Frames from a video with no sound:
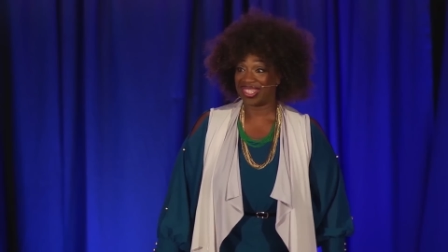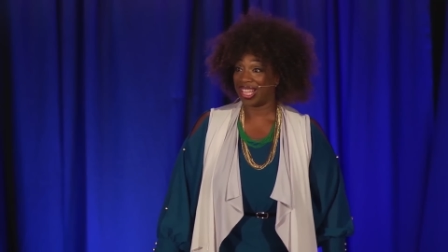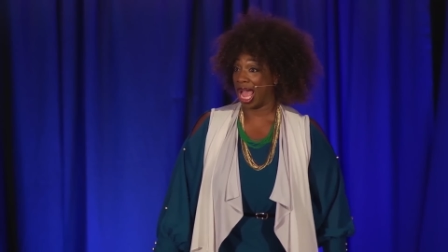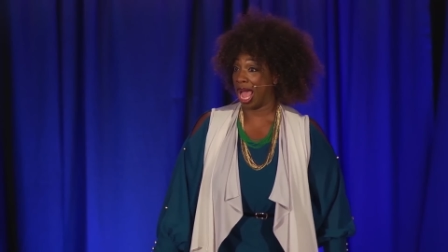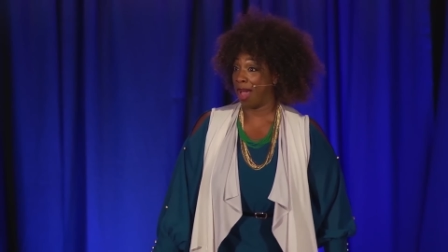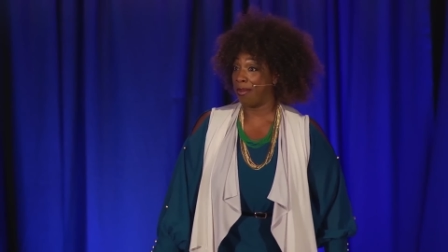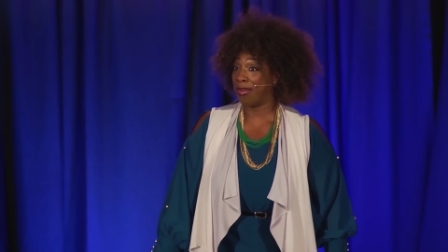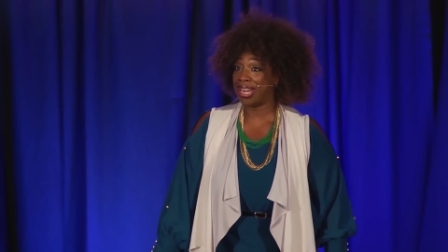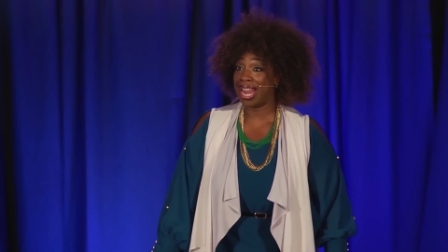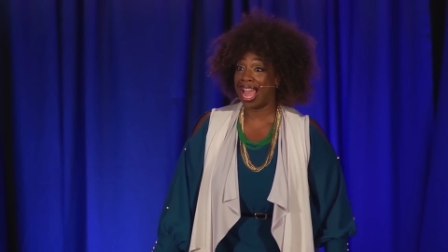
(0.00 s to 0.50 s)

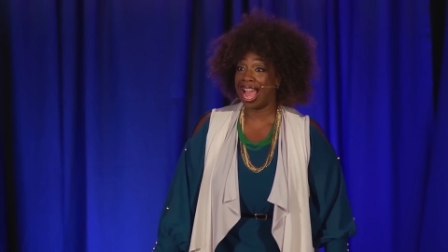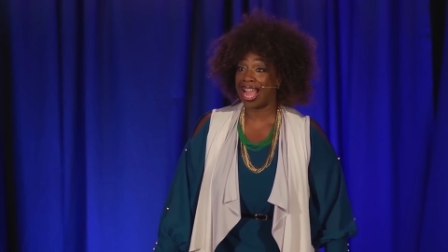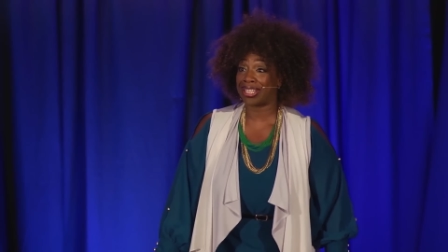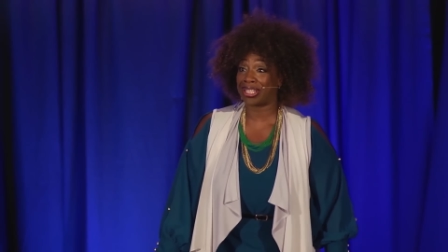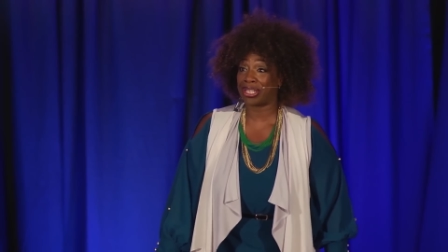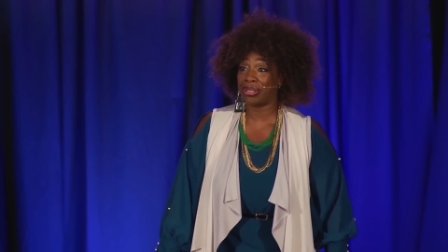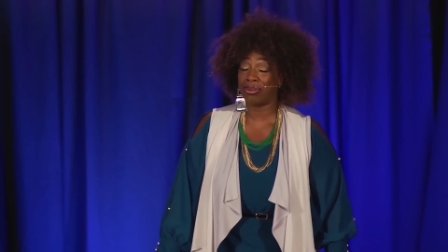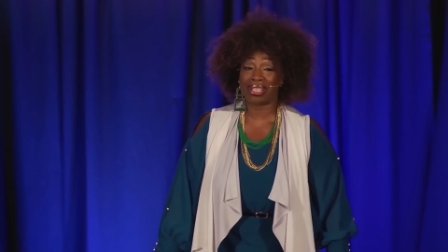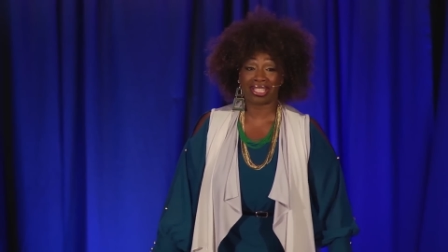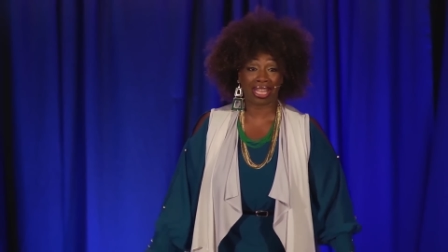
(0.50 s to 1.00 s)
I'm gonna nod
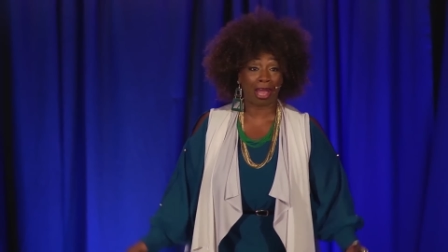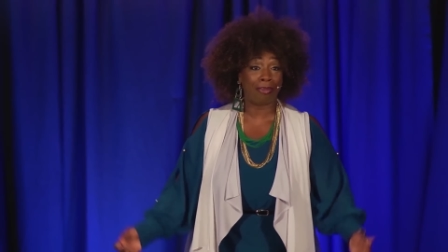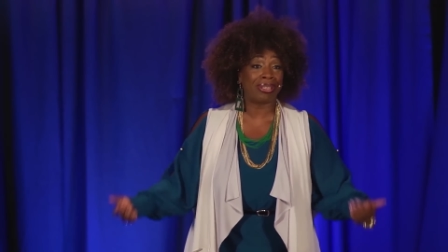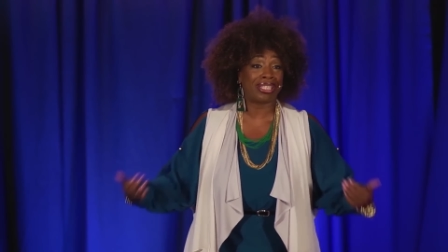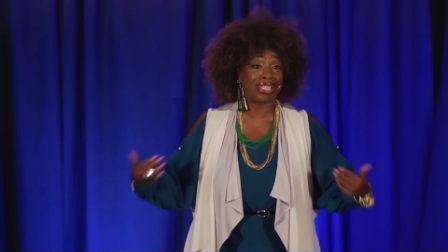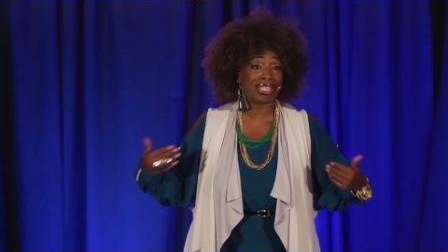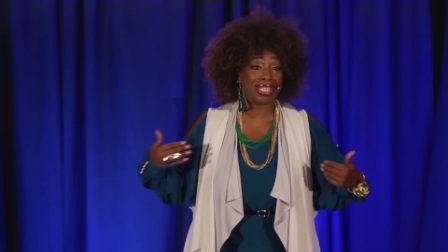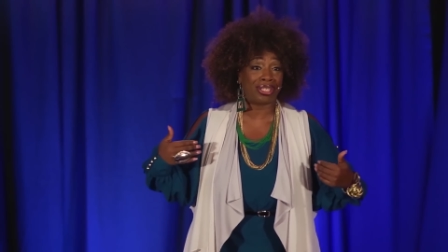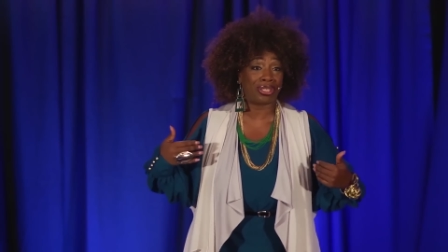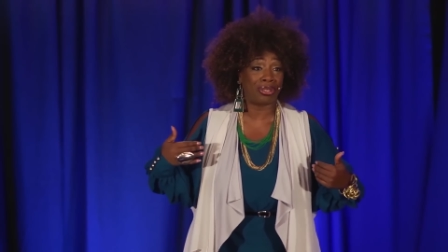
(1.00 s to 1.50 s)
too, because I'm a
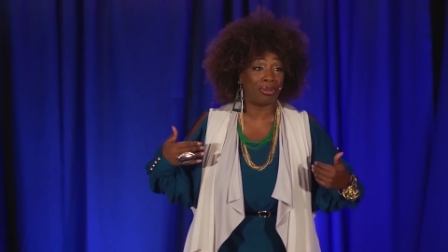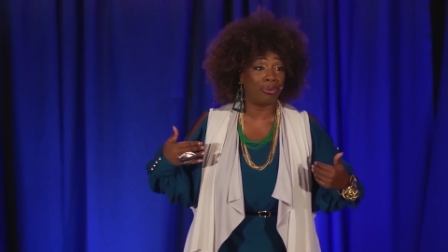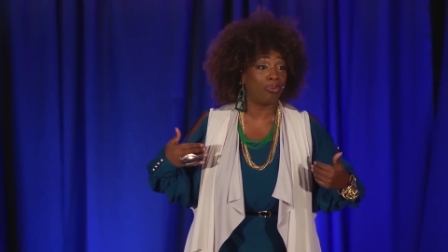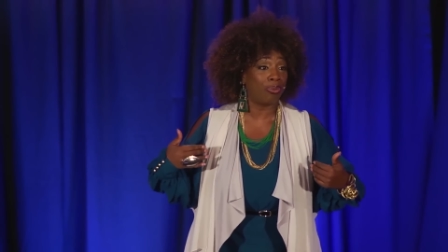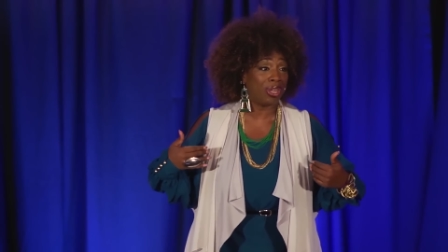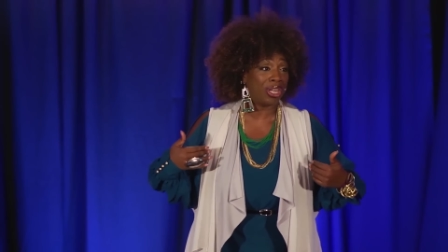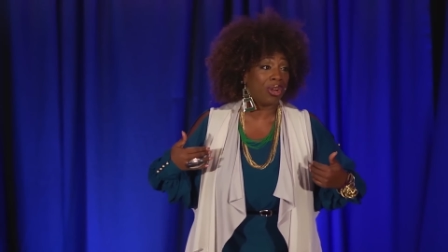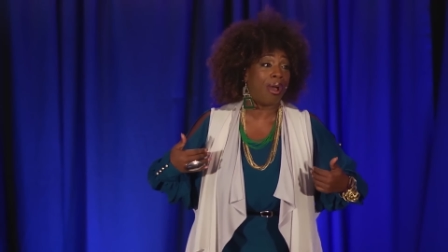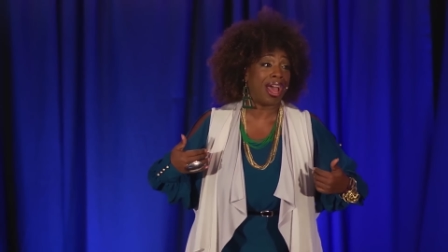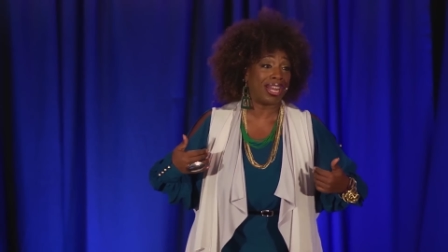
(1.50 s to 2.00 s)
C
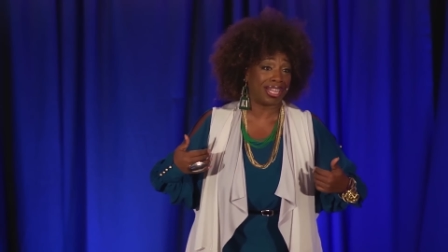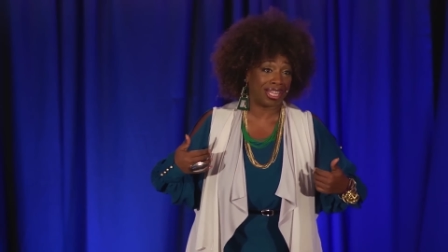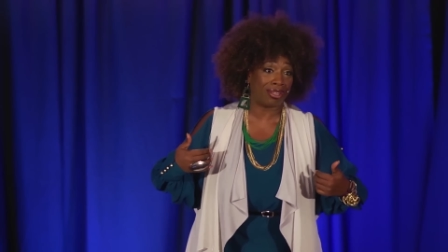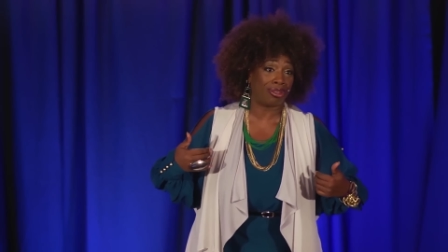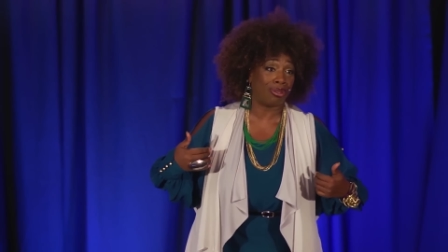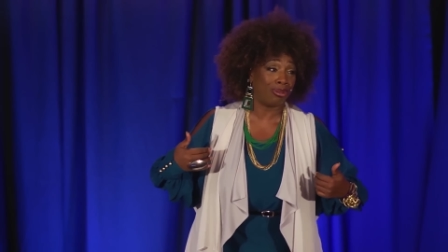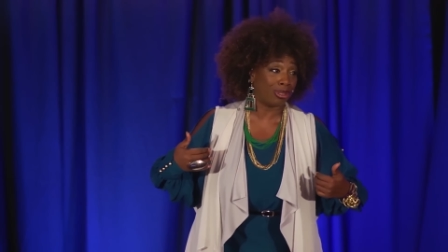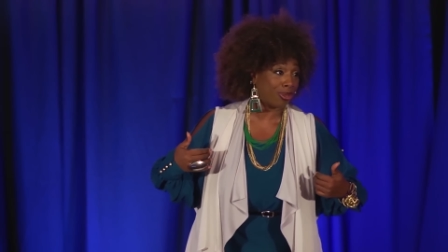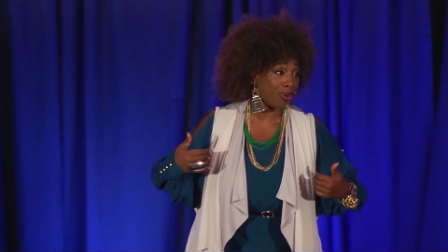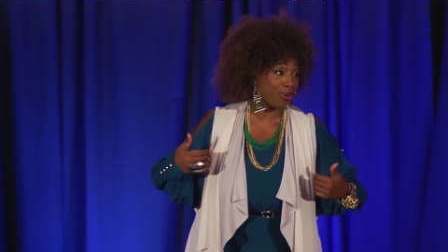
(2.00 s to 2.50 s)
student. We know how to
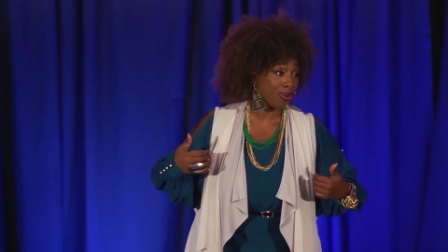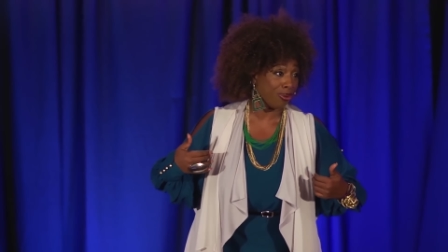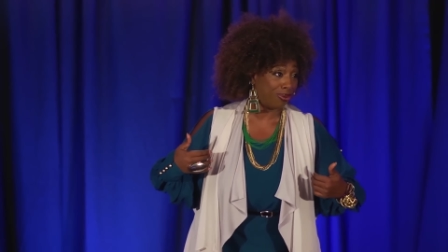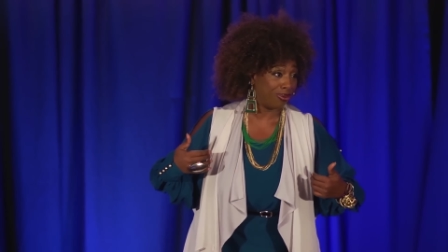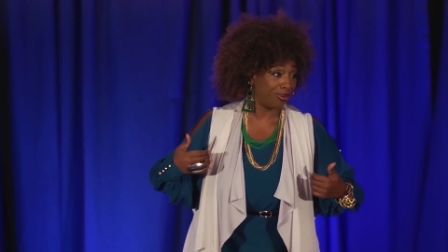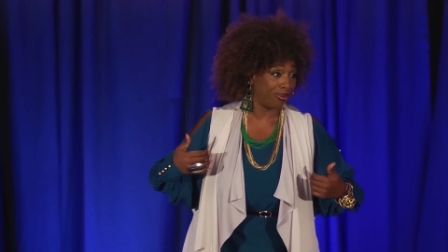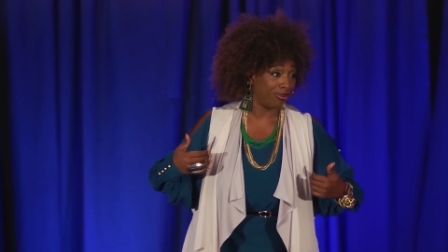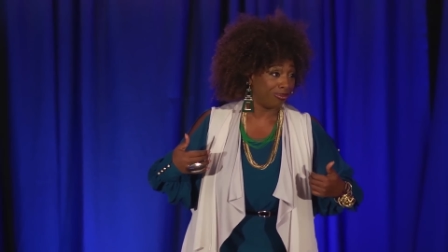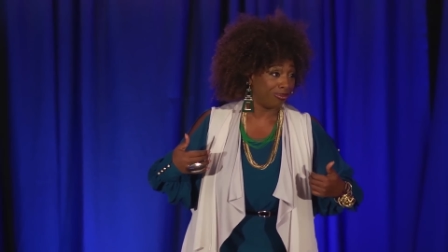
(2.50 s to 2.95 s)
get through school.